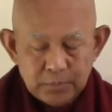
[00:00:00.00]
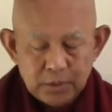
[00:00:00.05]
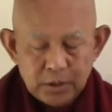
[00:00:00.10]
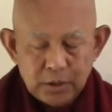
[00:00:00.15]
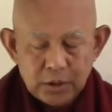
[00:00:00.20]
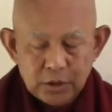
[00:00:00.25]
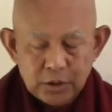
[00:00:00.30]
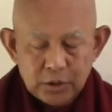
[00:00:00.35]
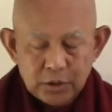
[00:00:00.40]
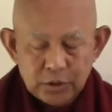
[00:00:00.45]

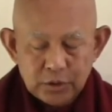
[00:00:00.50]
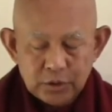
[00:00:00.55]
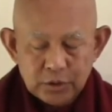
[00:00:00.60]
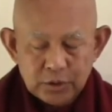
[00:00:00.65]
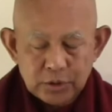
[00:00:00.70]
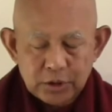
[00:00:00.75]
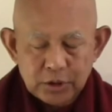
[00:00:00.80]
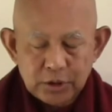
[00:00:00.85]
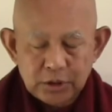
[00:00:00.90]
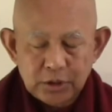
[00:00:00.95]
is
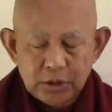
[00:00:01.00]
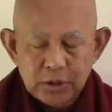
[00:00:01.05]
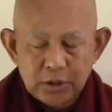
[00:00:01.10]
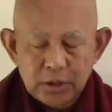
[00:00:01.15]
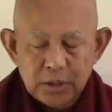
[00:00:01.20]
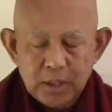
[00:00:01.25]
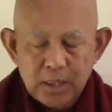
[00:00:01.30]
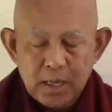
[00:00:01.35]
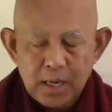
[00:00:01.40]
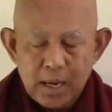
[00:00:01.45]
the
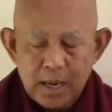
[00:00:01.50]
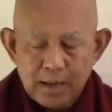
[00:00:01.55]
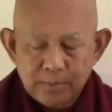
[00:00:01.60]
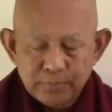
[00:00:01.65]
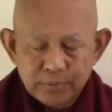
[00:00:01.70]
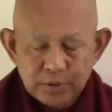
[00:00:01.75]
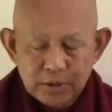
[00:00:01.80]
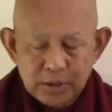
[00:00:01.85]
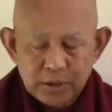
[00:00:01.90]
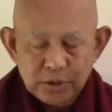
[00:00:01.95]

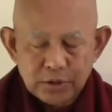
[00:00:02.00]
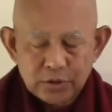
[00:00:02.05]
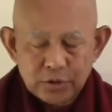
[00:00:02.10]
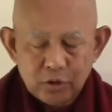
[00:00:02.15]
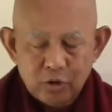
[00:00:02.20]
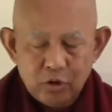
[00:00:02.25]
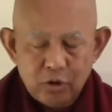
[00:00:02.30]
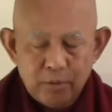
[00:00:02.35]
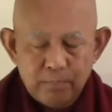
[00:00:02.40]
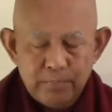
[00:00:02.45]
absence
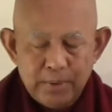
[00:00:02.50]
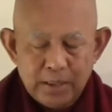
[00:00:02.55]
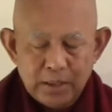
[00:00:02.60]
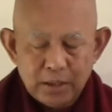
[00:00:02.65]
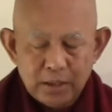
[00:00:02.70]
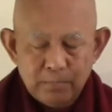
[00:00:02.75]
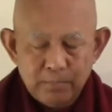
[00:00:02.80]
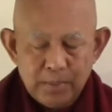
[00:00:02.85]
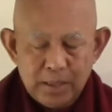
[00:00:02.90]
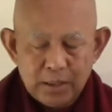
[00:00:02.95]
or
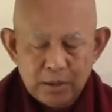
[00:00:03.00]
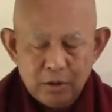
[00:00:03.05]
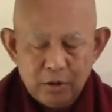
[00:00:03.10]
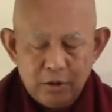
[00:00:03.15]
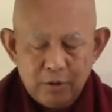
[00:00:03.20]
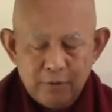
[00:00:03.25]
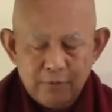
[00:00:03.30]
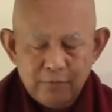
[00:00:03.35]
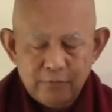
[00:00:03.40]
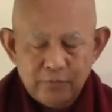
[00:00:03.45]
abandonment
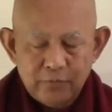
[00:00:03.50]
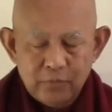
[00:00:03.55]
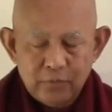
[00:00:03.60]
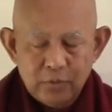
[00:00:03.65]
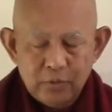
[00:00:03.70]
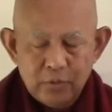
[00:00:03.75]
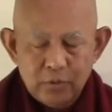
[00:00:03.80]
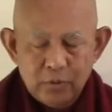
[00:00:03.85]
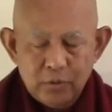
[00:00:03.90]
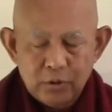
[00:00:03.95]
of
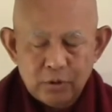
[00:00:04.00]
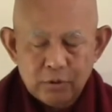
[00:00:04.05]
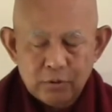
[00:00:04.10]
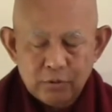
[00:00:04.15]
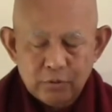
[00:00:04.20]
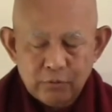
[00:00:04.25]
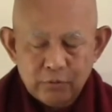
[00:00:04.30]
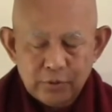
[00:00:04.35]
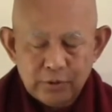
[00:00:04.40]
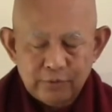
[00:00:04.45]

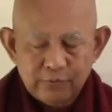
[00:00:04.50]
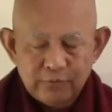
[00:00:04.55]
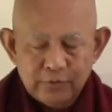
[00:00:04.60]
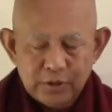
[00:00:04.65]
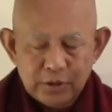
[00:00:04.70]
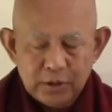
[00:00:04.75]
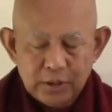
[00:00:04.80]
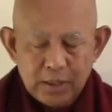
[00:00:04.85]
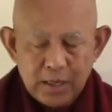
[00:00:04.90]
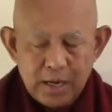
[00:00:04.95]

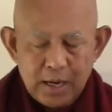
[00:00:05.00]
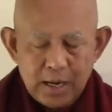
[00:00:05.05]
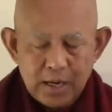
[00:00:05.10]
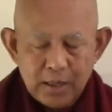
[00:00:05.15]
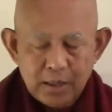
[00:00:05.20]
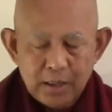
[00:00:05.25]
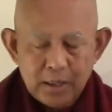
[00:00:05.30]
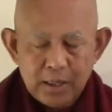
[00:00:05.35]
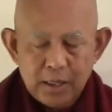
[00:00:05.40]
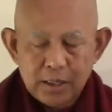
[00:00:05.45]
craving and
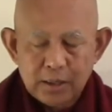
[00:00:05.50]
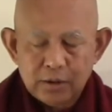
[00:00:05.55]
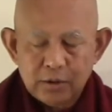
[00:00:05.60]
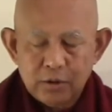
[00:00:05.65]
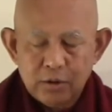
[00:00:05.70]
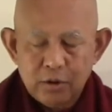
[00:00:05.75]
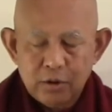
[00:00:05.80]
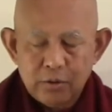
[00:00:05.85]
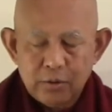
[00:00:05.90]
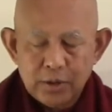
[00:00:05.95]

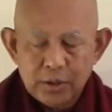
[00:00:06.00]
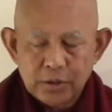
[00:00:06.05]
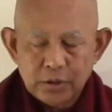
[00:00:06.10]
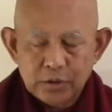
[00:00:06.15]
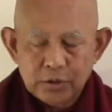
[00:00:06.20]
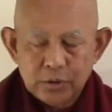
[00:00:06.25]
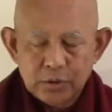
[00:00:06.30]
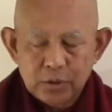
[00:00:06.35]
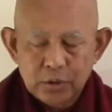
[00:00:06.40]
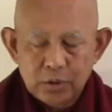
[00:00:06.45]

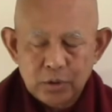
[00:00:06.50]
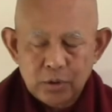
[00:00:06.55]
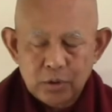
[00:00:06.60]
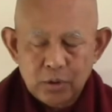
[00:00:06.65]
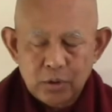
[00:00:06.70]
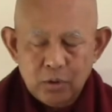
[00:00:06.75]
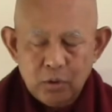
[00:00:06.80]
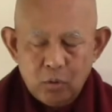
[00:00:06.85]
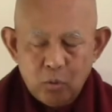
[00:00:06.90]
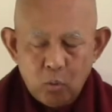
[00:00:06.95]
ignorance.
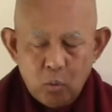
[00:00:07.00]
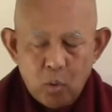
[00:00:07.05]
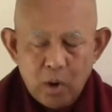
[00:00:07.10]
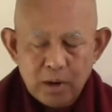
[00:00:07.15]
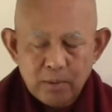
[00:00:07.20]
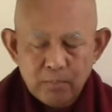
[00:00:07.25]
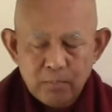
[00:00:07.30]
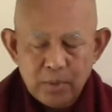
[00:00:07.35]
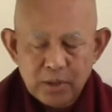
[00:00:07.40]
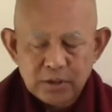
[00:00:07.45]
One
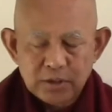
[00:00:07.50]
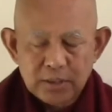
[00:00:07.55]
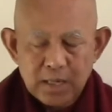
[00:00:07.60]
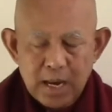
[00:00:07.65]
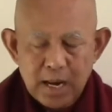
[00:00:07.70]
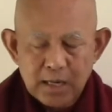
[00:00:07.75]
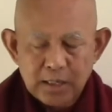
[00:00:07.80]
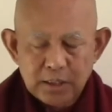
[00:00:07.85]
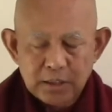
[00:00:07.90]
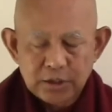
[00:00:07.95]
must
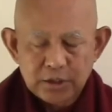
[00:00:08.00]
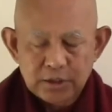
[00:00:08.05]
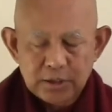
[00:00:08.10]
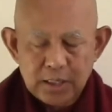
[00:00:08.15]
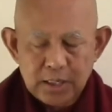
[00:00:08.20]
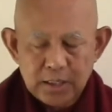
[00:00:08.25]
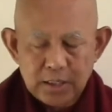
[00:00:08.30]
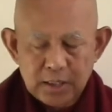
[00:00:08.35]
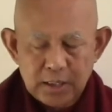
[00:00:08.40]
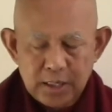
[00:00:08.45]

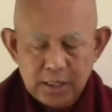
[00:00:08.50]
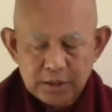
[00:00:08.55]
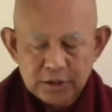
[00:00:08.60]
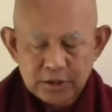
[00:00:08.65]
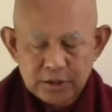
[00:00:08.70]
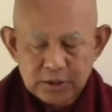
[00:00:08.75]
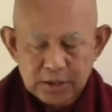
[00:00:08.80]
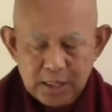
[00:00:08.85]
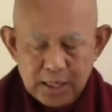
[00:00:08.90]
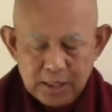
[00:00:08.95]
understand as
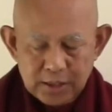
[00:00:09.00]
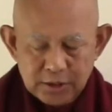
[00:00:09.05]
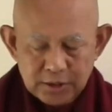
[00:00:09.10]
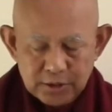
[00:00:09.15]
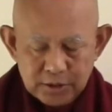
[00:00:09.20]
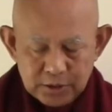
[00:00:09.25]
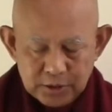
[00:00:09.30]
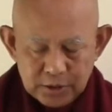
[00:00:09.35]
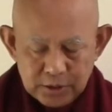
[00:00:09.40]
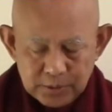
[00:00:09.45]

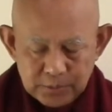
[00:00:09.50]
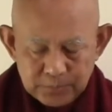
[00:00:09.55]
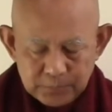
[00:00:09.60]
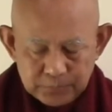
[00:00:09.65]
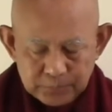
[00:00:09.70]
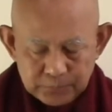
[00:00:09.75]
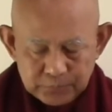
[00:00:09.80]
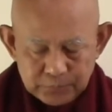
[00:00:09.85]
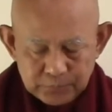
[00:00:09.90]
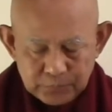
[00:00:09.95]
thus.
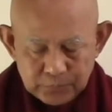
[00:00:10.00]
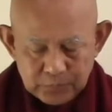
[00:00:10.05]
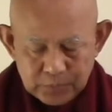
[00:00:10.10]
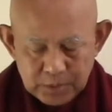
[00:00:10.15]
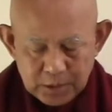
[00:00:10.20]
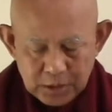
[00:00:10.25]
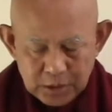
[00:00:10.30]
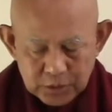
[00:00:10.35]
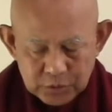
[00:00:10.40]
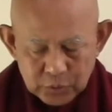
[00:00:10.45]

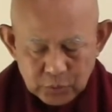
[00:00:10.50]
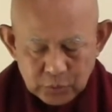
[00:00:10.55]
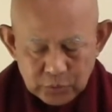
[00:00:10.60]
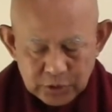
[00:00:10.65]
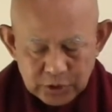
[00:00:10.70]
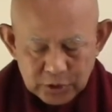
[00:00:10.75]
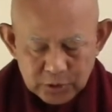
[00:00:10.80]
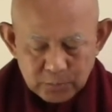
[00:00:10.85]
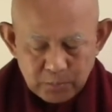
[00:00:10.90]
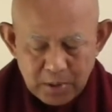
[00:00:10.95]
So
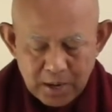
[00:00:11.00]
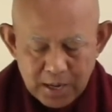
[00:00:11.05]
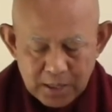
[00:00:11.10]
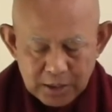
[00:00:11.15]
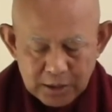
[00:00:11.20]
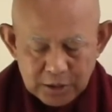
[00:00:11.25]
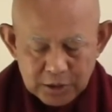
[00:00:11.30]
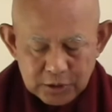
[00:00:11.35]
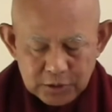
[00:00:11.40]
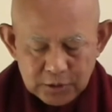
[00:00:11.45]
this part
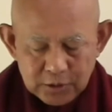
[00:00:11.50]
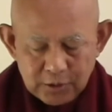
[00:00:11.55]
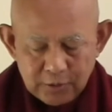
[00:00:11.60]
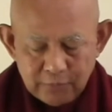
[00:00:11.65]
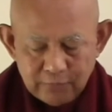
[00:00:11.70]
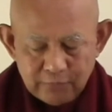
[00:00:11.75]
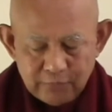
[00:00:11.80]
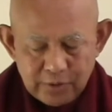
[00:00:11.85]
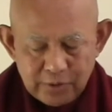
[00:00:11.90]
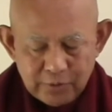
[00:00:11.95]
is
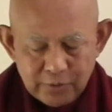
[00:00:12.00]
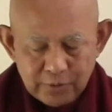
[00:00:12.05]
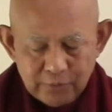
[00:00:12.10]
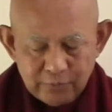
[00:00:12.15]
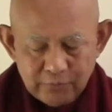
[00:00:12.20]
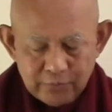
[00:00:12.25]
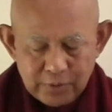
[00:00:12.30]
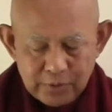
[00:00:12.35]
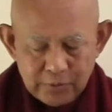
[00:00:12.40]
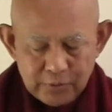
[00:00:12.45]
very,
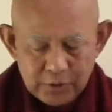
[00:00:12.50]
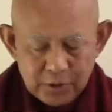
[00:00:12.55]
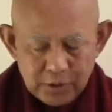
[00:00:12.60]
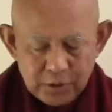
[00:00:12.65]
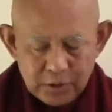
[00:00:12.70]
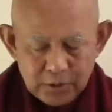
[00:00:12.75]
very